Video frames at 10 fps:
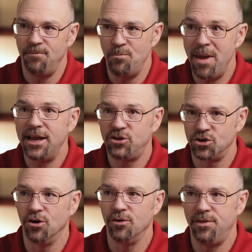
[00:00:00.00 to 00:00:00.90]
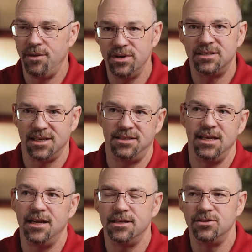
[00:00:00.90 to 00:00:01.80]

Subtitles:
make sure that we succeeded.